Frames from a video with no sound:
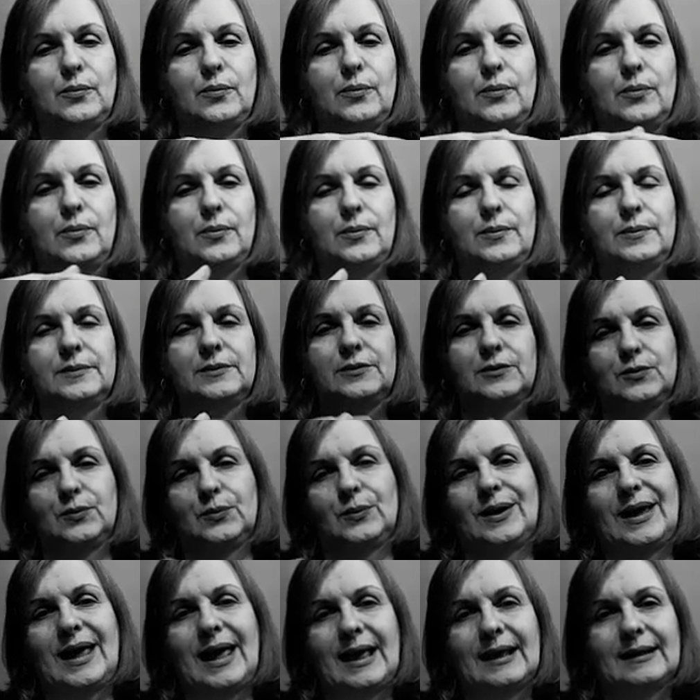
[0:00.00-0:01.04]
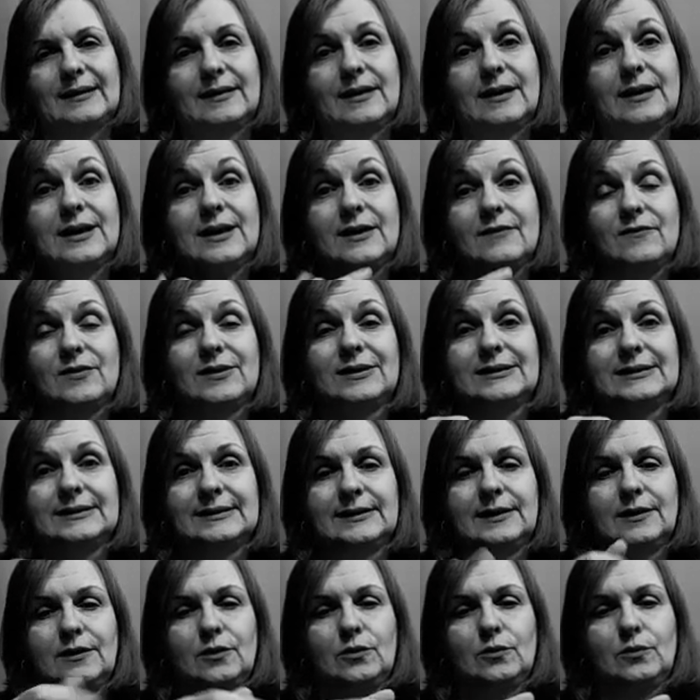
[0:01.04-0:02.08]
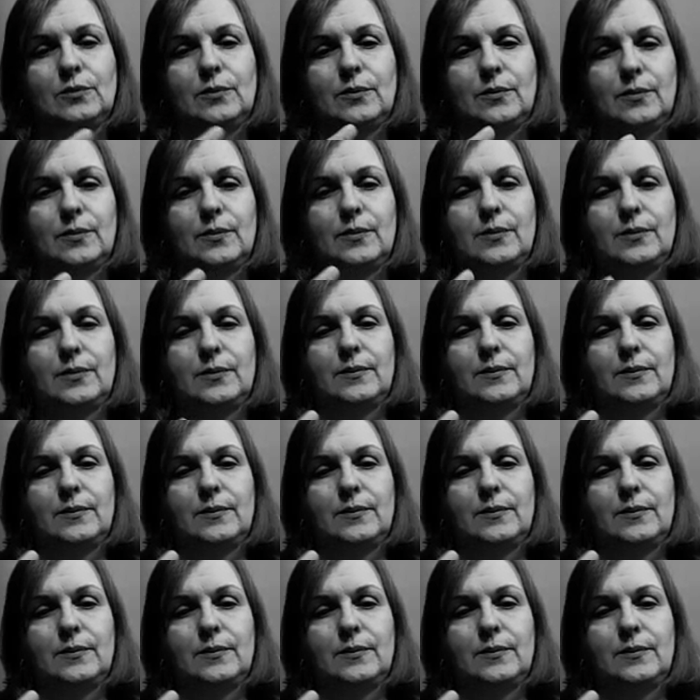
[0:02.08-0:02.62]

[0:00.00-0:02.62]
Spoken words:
and if it continues at its current rate,